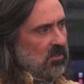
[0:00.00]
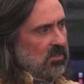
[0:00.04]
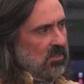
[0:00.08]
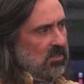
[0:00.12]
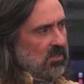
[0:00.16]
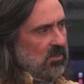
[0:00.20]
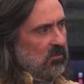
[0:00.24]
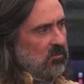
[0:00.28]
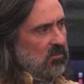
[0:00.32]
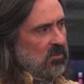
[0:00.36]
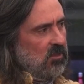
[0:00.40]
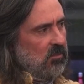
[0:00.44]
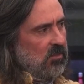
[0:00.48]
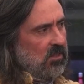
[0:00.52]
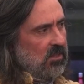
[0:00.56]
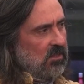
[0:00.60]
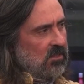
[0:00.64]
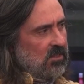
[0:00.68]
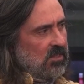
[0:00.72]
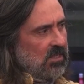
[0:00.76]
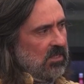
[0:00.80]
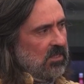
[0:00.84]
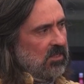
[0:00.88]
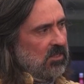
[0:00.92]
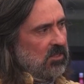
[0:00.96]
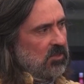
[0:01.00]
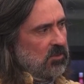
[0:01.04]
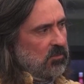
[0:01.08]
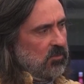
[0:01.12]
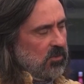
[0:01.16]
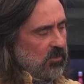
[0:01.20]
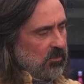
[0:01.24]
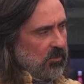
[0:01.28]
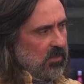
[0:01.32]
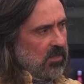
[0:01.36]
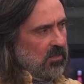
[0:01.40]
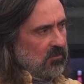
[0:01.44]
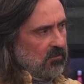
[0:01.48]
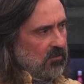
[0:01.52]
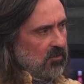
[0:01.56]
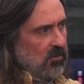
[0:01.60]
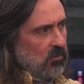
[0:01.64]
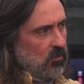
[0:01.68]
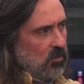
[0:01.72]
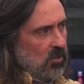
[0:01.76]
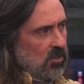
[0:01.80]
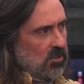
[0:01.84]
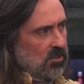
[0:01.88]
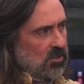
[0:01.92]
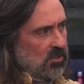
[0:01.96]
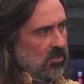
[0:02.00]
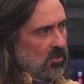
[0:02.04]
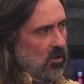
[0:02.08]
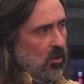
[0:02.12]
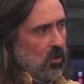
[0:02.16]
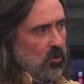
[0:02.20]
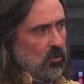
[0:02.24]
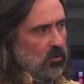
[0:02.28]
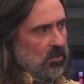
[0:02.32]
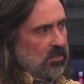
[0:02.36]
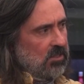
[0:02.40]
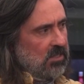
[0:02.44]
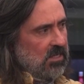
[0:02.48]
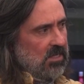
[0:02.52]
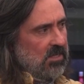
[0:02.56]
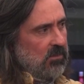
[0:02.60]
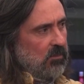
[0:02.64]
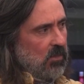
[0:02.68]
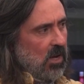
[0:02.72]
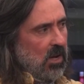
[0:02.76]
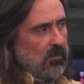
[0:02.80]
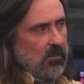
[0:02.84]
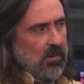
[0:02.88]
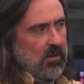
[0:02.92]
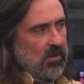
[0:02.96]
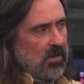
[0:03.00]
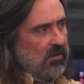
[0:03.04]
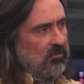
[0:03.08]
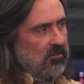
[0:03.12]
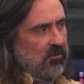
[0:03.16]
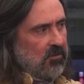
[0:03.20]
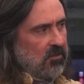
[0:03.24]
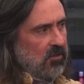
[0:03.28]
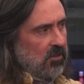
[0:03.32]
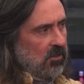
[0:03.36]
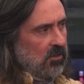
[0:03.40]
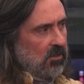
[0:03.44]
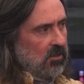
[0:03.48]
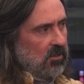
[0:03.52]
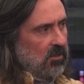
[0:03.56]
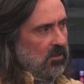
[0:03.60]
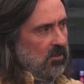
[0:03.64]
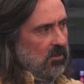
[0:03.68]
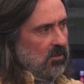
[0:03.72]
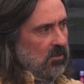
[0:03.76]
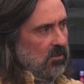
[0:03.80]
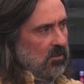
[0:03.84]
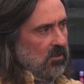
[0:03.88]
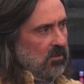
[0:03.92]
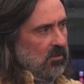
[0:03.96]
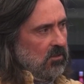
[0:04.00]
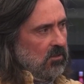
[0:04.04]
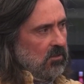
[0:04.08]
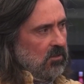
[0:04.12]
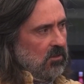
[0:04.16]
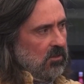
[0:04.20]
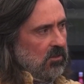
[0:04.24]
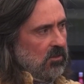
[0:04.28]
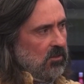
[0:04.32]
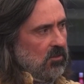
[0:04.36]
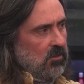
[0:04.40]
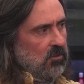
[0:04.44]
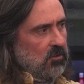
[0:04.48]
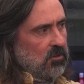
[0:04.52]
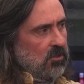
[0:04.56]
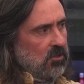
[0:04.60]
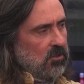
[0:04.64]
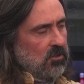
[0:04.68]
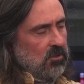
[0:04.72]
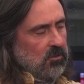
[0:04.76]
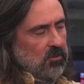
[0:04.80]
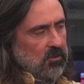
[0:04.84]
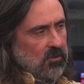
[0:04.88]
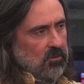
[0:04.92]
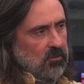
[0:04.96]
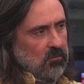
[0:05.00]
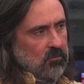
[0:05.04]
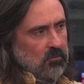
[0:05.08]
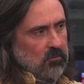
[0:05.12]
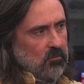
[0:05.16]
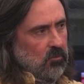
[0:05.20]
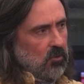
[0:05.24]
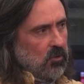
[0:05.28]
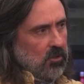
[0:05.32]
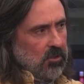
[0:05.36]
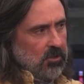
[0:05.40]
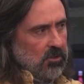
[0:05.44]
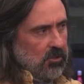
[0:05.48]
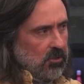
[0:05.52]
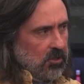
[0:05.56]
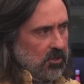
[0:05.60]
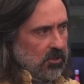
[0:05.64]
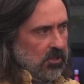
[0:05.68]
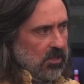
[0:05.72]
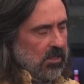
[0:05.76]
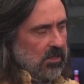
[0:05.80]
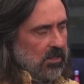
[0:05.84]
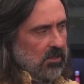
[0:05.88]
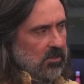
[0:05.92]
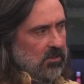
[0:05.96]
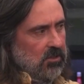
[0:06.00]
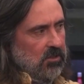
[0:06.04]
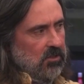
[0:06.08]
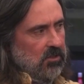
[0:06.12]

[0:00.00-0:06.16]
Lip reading: They seem to be telling us prepare for the worst all the time about everything. To do with the war in Ukraine, to